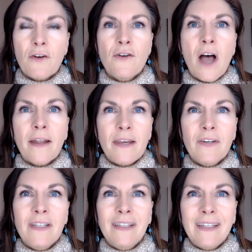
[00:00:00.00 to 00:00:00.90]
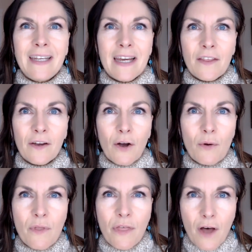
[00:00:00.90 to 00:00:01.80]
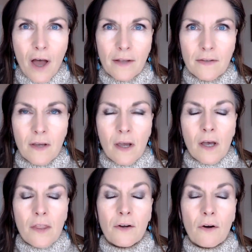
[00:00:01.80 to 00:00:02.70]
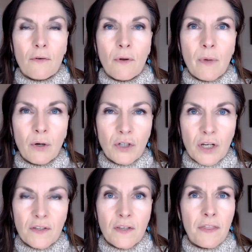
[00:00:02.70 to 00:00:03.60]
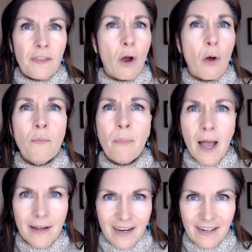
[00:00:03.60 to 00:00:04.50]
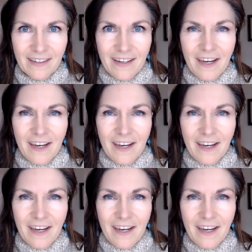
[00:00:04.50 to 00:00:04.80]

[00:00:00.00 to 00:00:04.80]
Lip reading: they're not even leading their own thoughts, their own emotions, their own body.